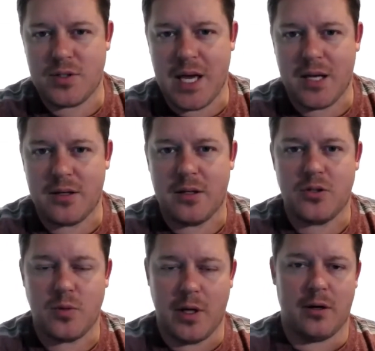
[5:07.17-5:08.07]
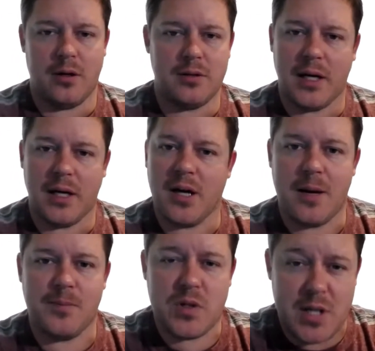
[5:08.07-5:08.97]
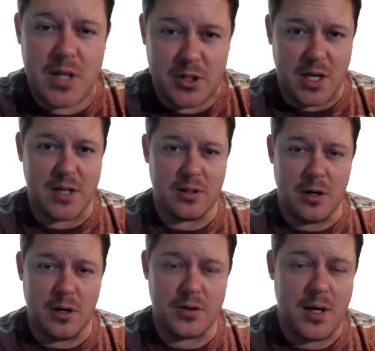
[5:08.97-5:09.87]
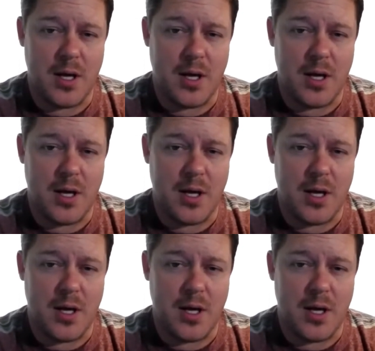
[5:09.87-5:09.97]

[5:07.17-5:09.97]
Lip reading: and twitter.com/KCTheHost.